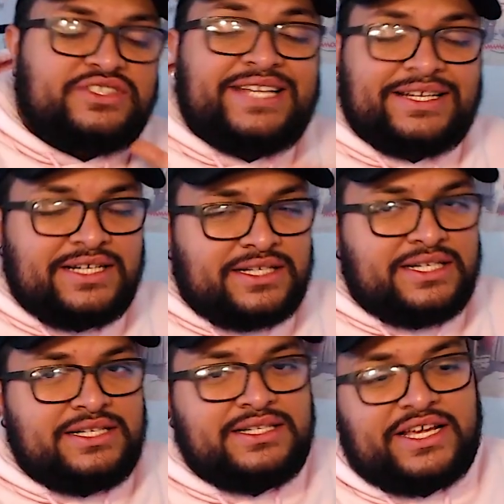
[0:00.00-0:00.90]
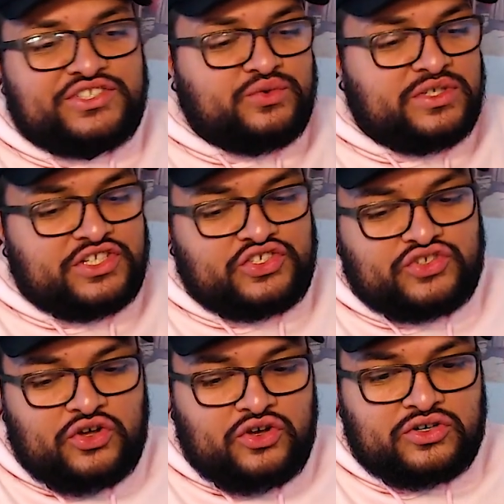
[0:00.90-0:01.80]
Technically, next was a
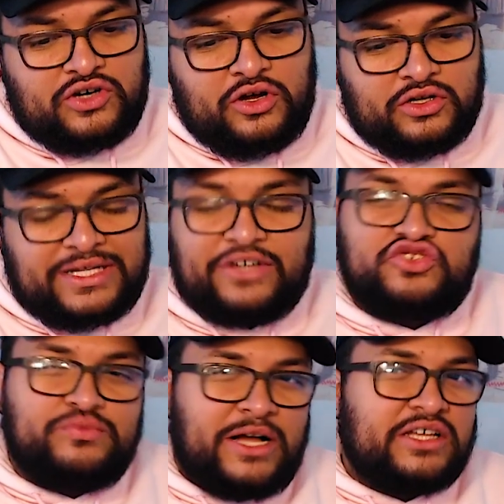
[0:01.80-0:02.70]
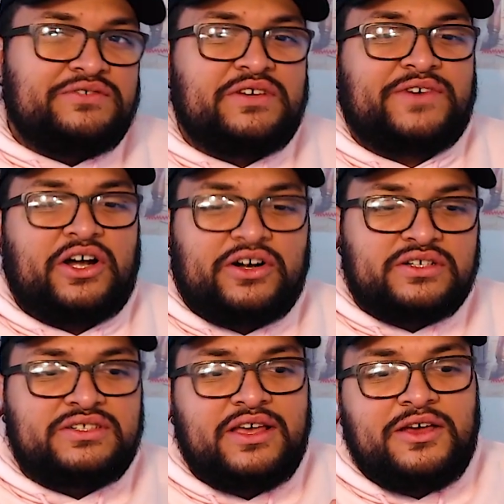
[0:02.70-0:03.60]
song called I'll Smile Even If It
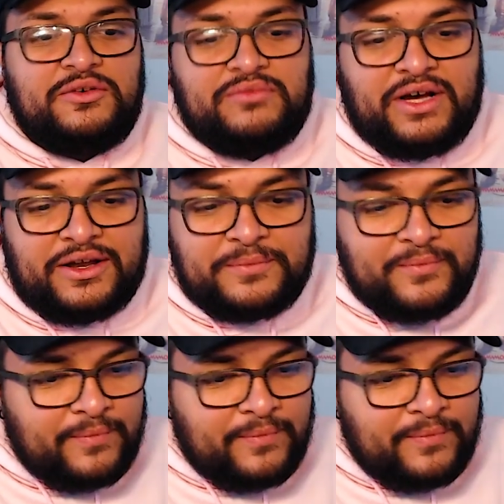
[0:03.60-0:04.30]
Hurts, but...